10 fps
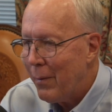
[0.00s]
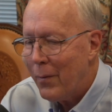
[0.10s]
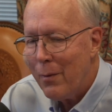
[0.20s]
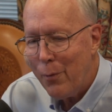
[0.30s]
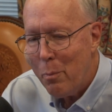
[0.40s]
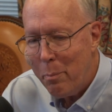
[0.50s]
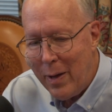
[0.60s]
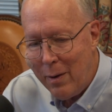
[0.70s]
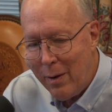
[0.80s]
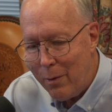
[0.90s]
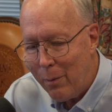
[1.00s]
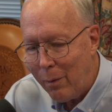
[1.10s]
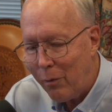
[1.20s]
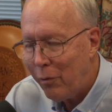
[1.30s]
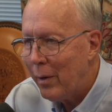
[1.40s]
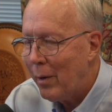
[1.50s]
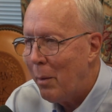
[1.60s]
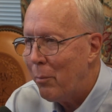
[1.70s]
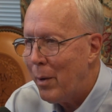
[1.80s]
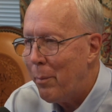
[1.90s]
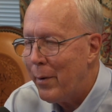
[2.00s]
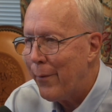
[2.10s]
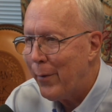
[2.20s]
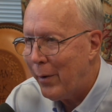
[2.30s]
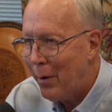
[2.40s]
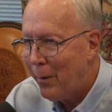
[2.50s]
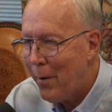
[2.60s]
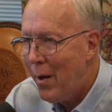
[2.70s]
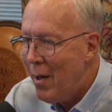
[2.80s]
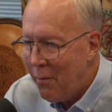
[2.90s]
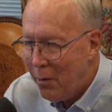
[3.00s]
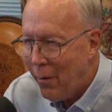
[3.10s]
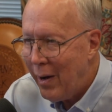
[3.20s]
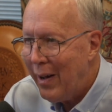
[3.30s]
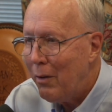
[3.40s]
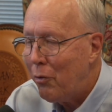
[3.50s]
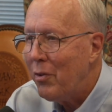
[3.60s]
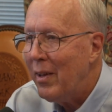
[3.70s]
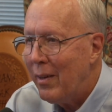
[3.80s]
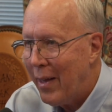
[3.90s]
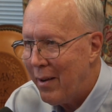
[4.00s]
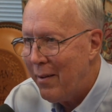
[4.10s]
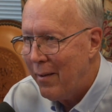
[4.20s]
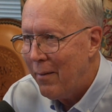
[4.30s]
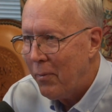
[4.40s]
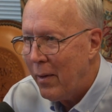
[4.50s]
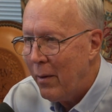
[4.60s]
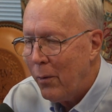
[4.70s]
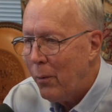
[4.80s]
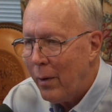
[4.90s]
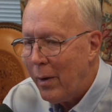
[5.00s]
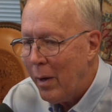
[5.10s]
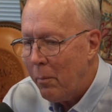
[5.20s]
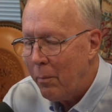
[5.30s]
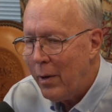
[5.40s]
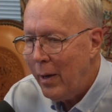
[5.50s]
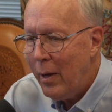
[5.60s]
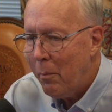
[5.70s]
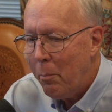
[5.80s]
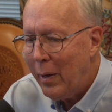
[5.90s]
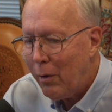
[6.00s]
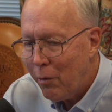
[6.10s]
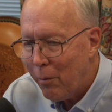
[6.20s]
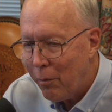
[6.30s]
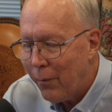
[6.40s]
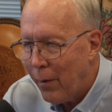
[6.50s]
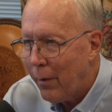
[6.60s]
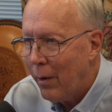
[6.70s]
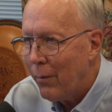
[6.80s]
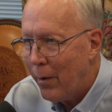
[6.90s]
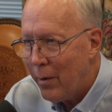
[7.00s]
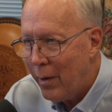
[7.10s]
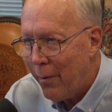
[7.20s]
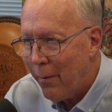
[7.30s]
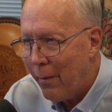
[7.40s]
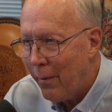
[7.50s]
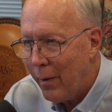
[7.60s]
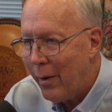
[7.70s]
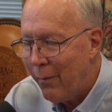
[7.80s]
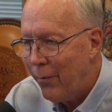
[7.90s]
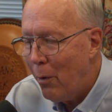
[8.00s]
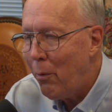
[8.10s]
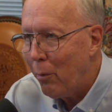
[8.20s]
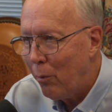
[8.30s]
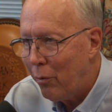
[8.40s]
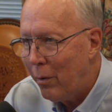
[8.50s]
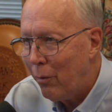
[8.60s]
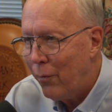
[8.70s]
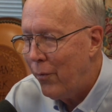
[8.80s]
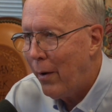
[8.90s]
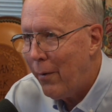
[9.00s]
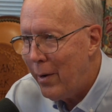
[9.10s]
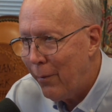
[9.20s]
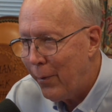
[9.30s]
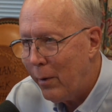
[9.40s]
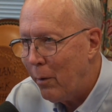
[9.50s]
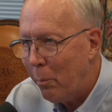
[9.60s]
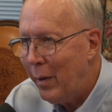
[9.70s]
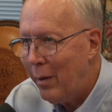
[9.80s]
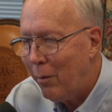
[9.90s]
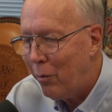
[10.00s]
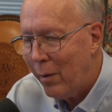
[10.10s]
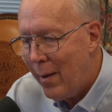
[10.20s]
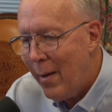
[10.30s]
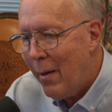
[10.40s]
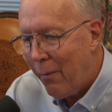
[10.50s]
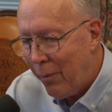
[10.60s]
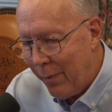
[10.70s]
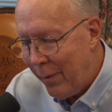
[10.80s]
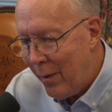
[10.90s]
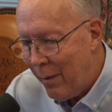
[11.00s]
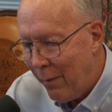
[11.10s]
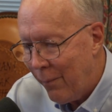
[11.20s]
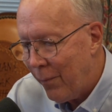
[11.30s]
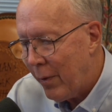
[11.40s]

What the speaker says: If you bend it, you can see it comes up a different color. Your eye is seeing that. Taking pictures of our leather, photos, is very difficult because the